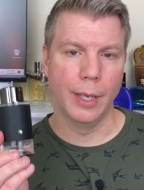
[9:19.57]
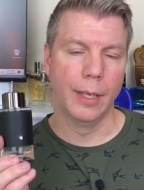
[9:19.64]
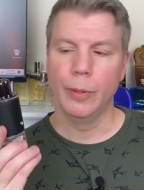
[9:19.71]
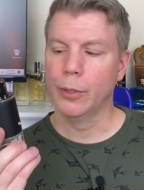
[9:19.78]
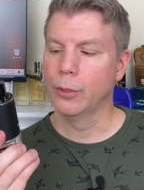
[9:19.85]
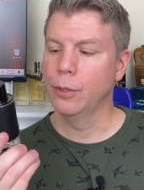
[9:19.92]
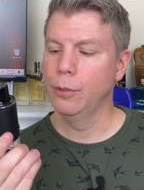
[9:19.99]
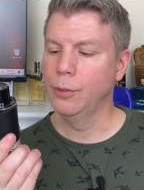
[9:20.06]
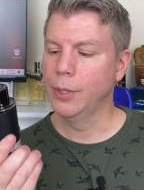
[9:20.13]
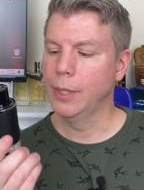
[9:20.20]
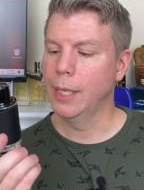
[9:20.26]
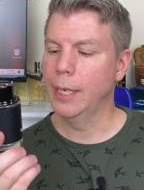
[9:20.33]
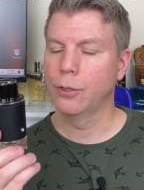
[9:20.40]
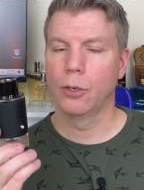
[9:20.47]
People are
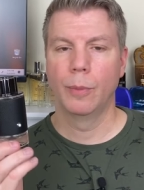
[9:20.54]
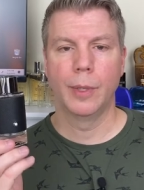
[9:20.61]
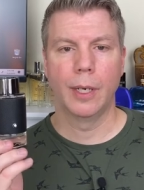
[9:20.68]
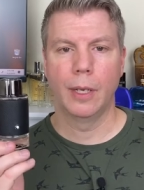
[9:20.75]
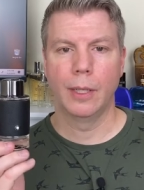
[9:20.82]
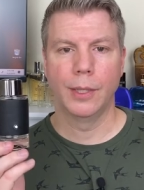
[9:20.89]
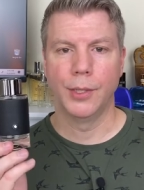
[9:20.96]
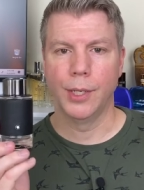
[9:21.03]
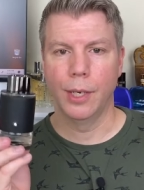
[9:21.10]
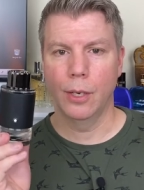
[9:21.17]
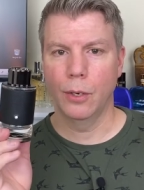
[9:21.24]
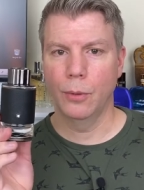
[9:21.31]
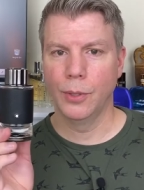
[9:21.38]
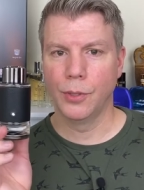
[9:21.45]
using that terminology.
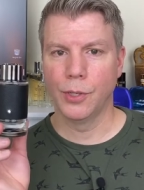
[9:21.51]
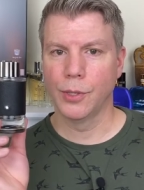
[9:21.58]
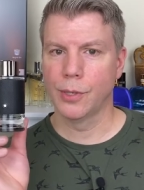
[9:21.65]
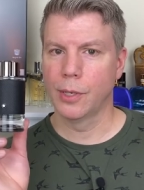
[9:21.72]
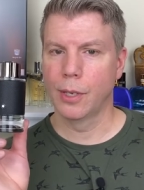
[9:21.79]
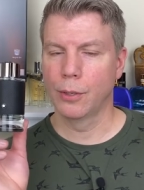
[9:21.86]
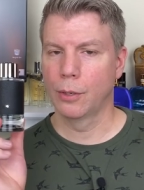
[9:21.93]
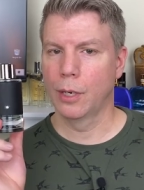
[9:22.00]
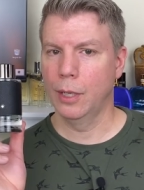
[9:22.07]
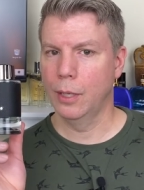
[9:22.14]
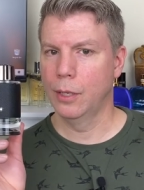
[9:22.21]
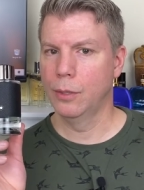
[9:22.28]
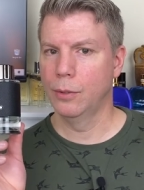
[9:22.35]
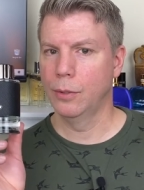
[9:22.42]
Oh, it's just another
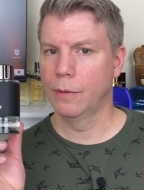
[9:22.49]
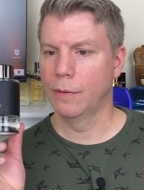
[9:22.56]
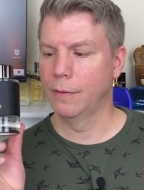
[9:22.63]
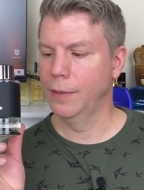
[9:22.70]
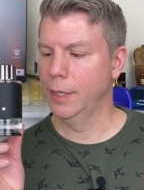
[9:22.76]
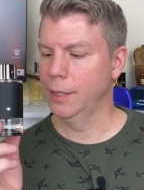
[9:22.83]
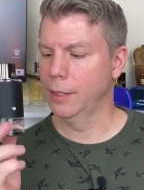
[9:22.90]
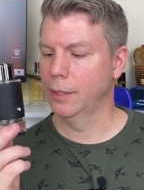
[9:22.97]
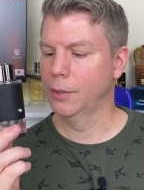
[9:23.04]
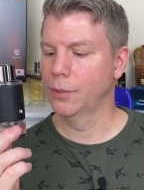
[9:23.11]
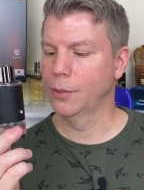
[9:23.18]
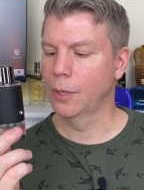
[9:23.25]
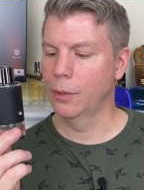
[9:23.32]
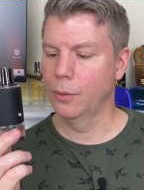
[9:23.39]
clone of Aventus.